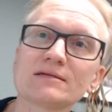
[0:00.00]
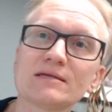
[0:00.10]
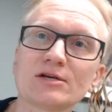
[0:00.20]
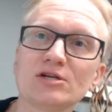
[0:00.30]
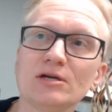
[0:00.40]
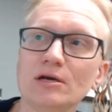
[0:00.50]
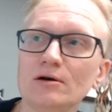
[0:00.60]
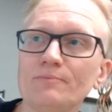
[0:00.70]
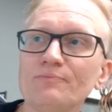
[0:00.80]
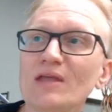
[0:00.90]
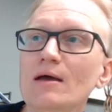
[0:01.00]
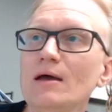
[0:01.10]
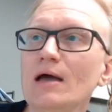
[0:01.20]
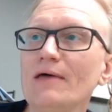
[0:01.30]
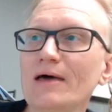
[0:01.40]
section here,
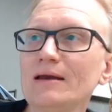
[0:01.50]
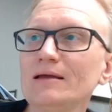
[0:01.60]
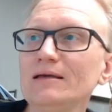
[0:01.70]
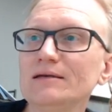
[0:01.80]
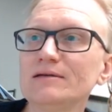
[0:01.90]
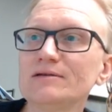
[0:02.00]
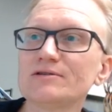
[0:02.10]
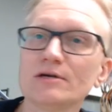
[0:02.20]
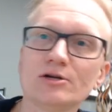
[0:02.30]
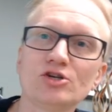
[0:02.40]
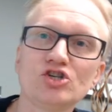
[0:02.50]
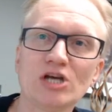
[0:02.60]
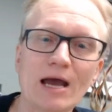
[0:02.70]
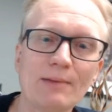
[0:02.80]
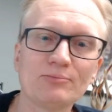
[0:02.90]
and that is
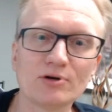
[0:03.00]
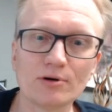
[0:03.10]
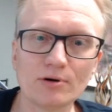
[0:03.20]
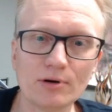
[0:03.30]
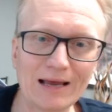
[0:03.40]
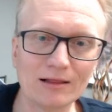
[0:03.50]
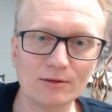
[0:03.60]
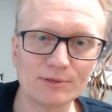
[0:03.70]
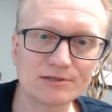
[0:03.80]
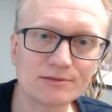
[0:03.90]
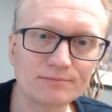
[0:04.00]
chapter elements.